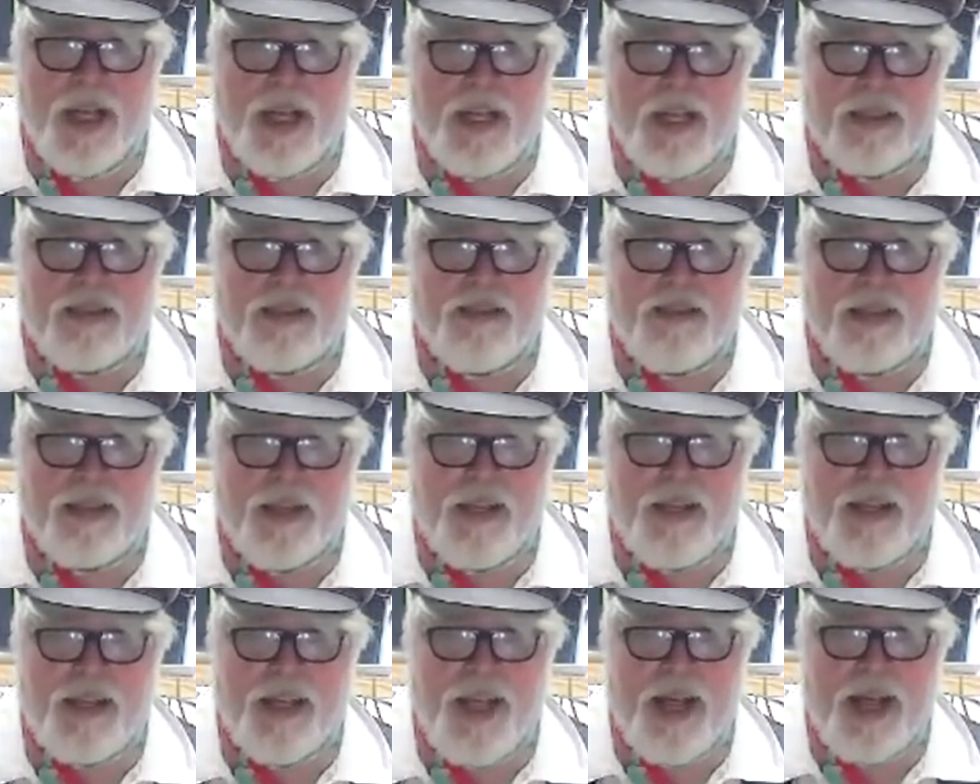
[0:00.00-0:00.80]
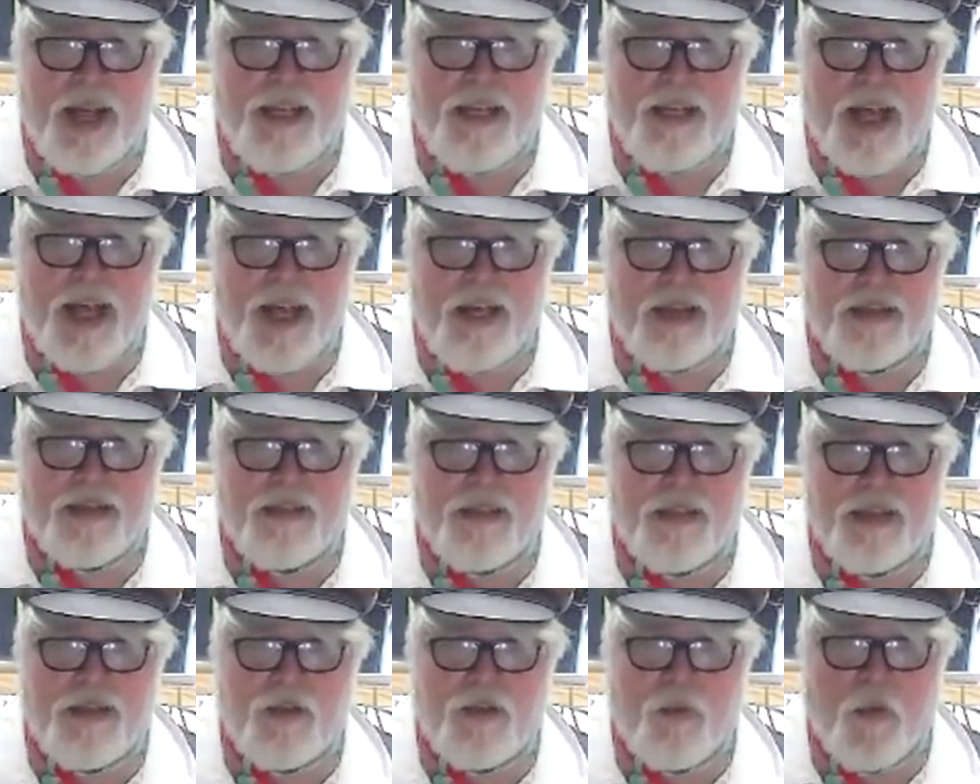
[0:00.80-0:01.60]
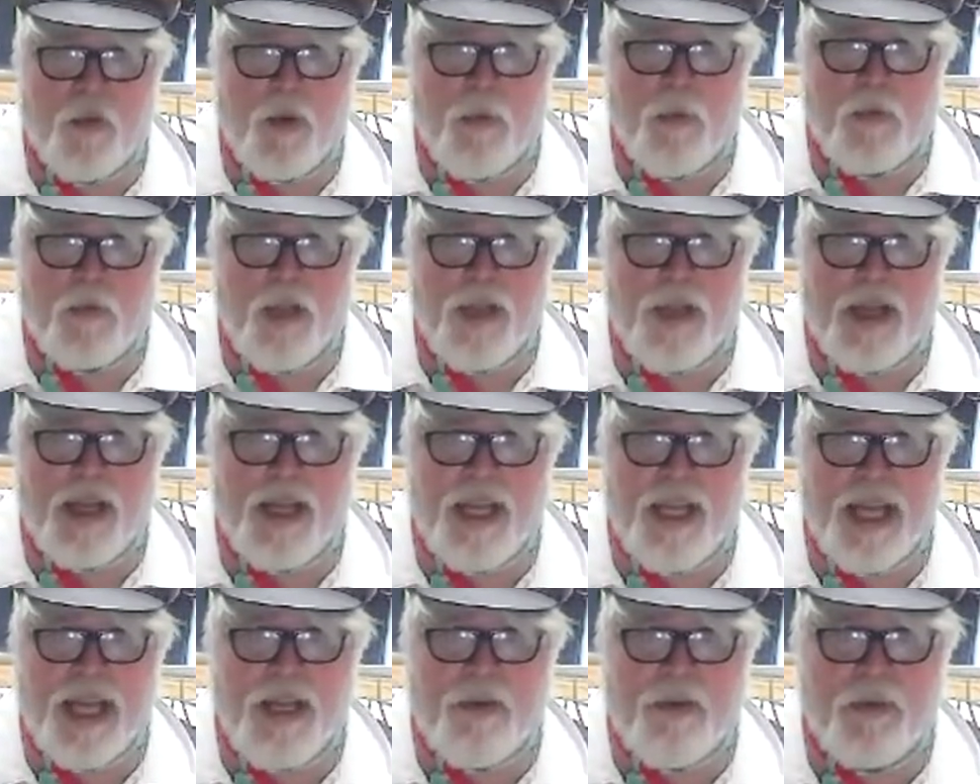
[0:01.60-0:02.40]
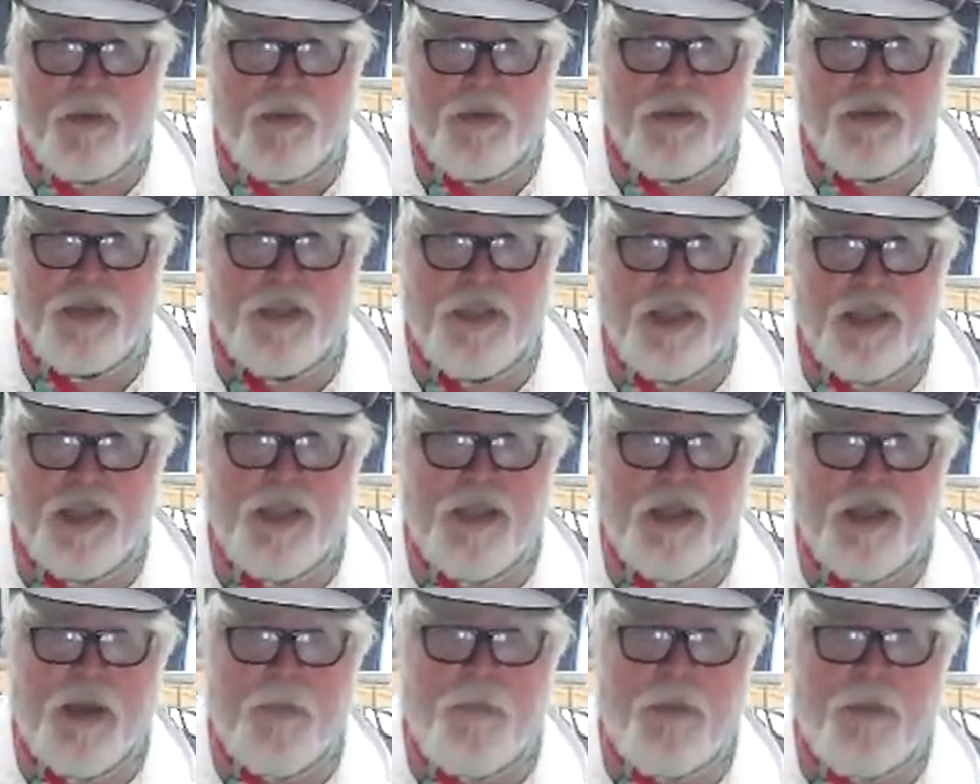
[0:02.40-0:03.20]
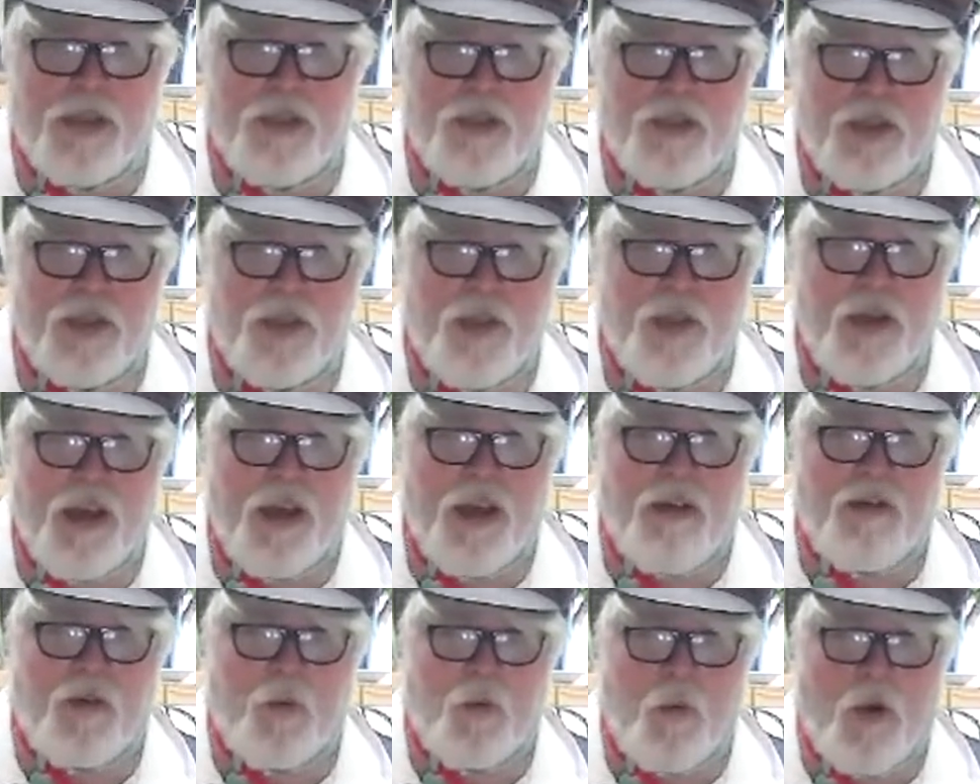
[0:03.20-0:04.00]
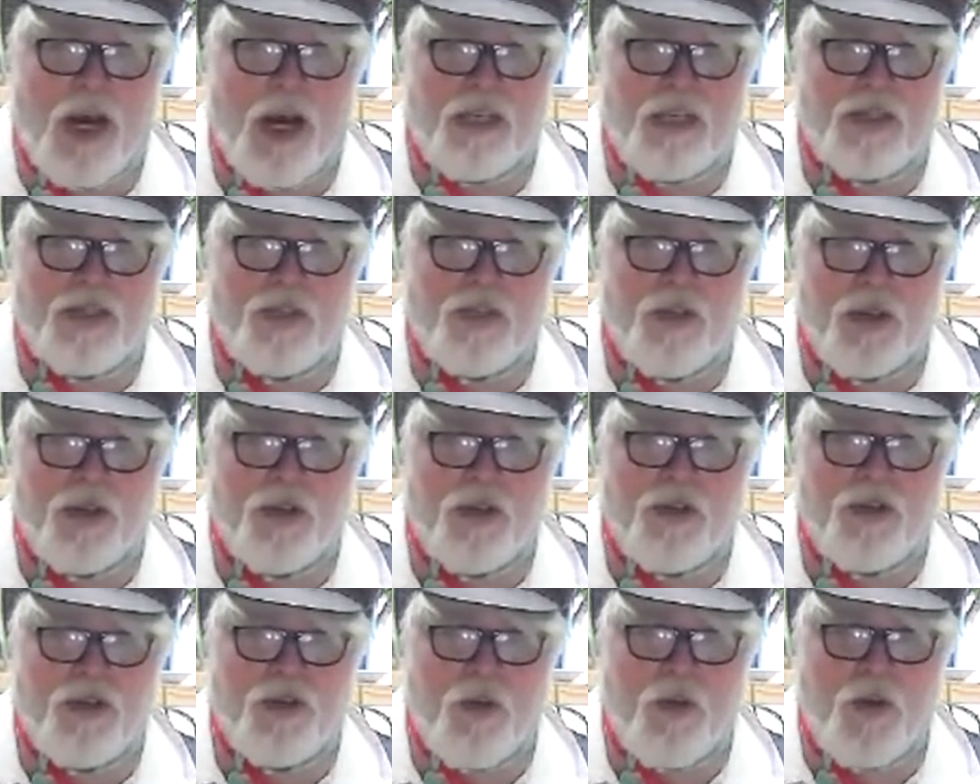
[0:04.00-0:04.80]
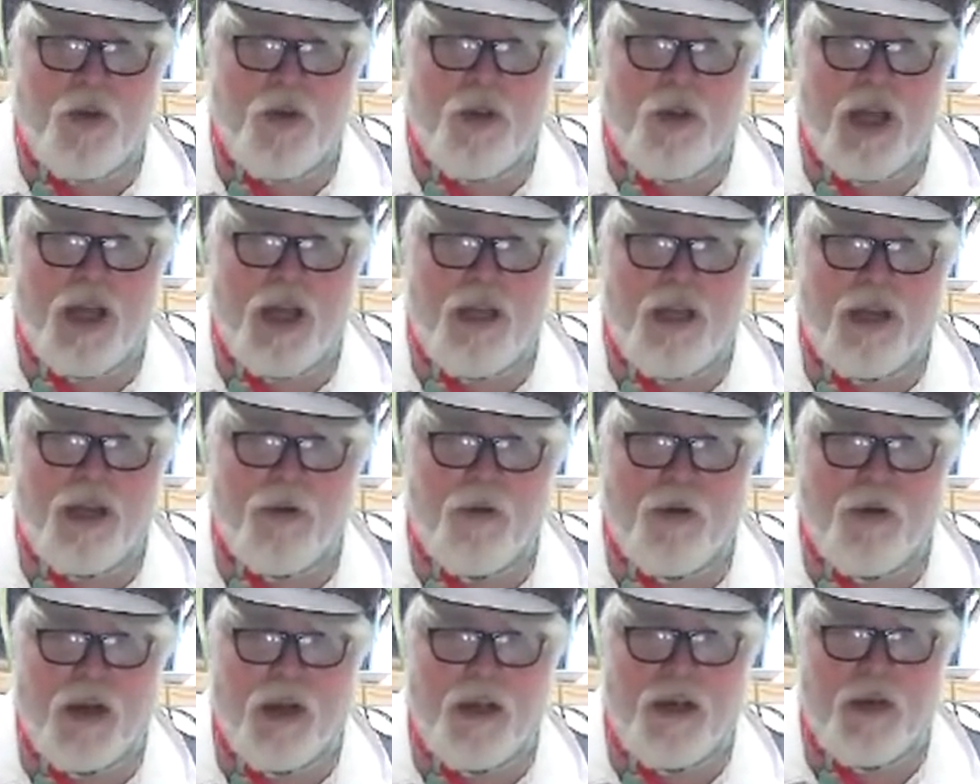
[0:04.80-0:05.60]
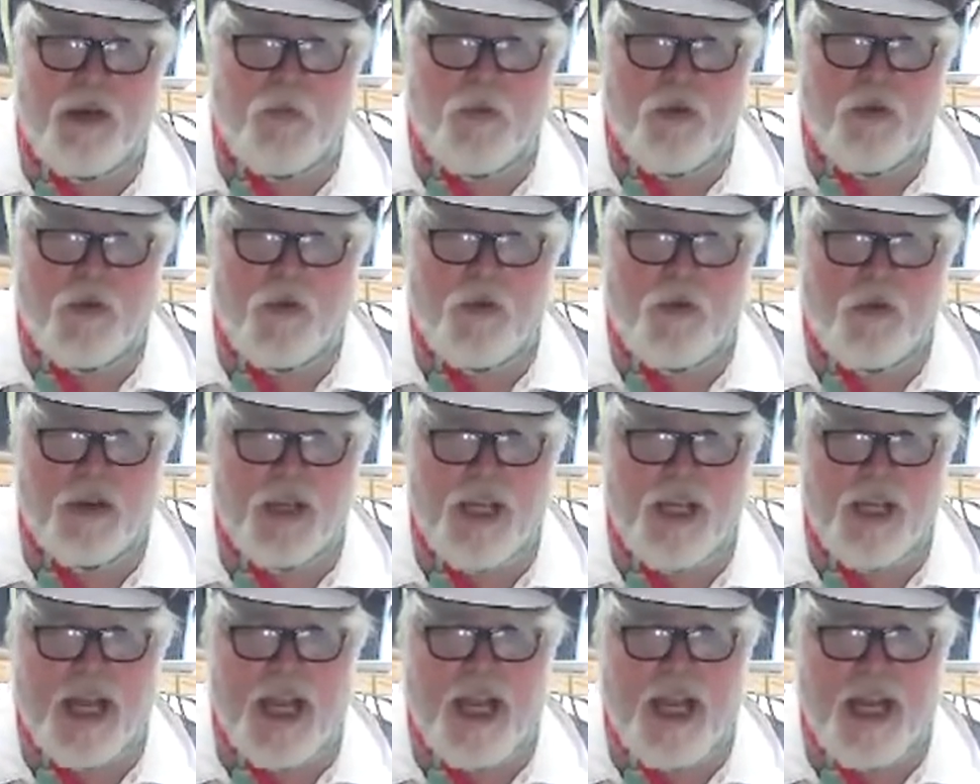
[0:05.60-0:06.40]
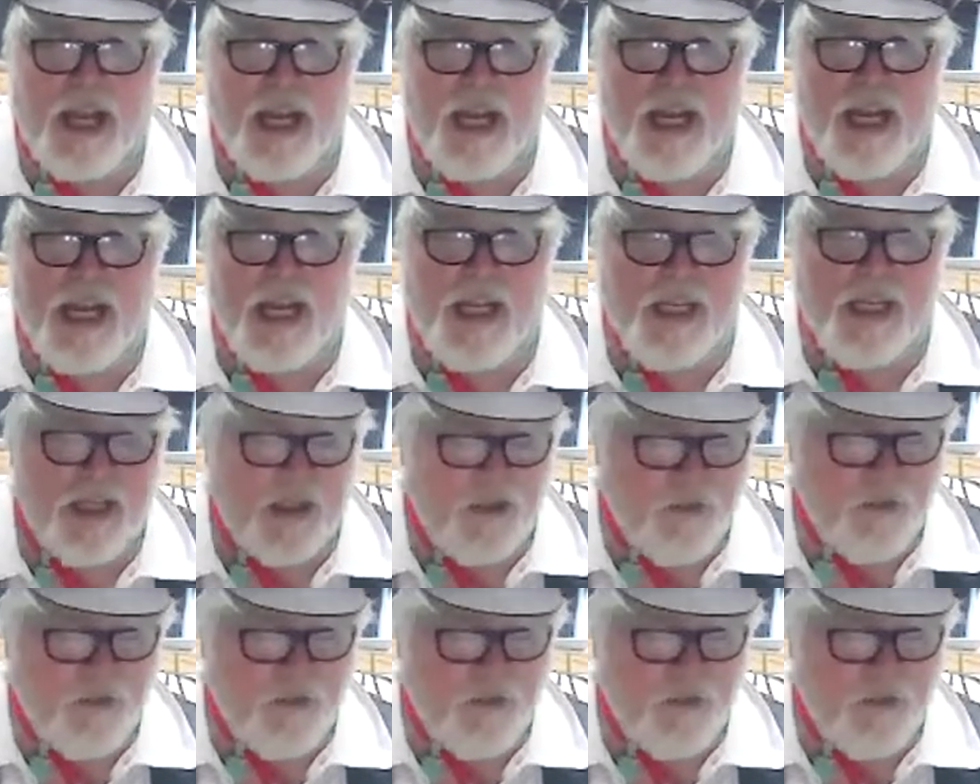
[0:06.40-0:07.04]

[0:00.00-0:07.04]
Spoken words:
It's non-toxic to warm-blooded animals, but you do have to watch your control on it or it will get out of hand in the